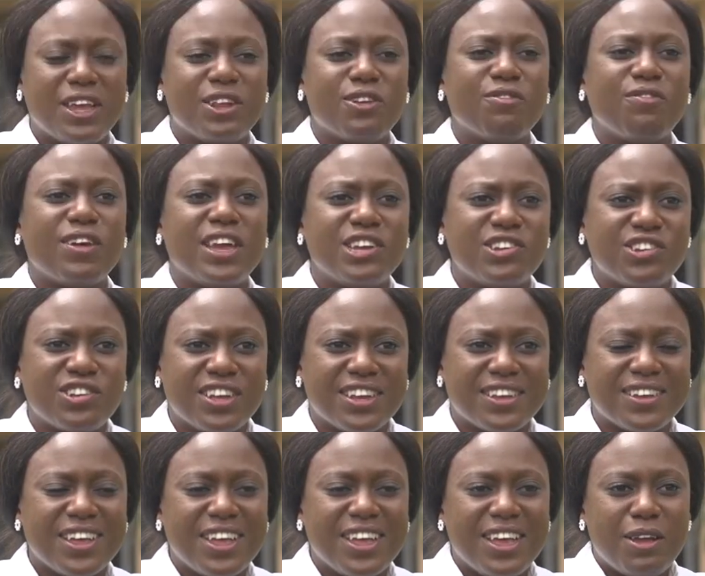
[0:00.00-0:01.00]

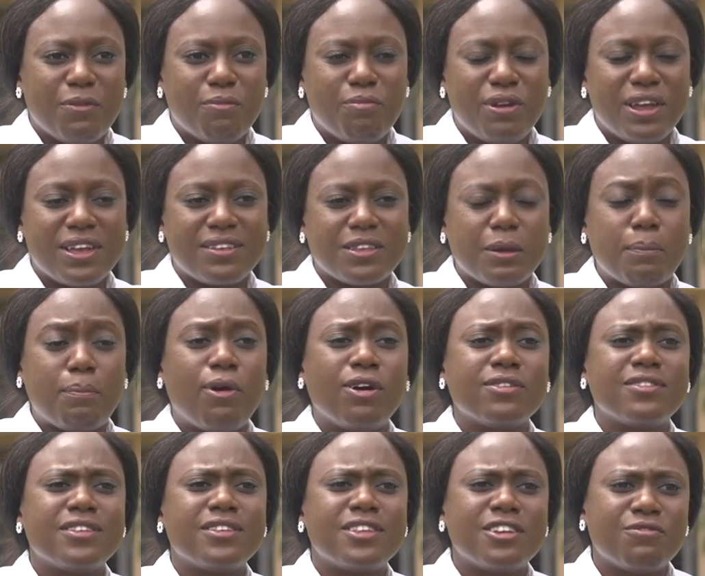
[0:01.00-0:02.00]
innovation, brings a
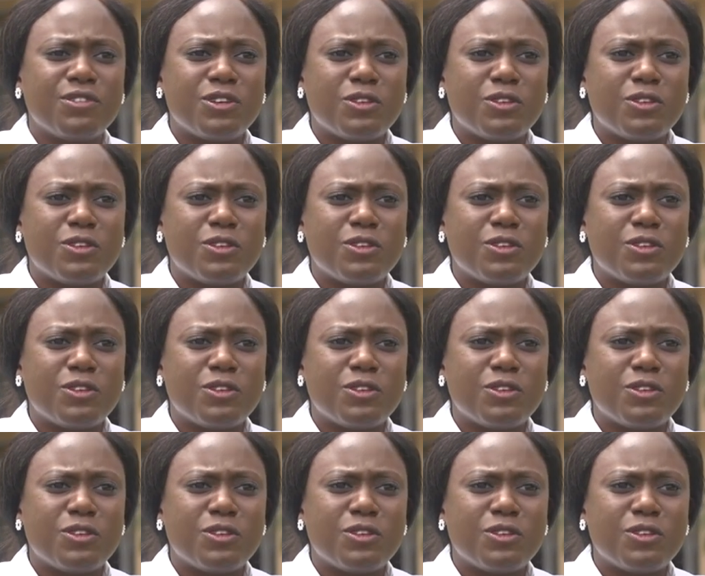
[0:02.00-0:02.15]
positive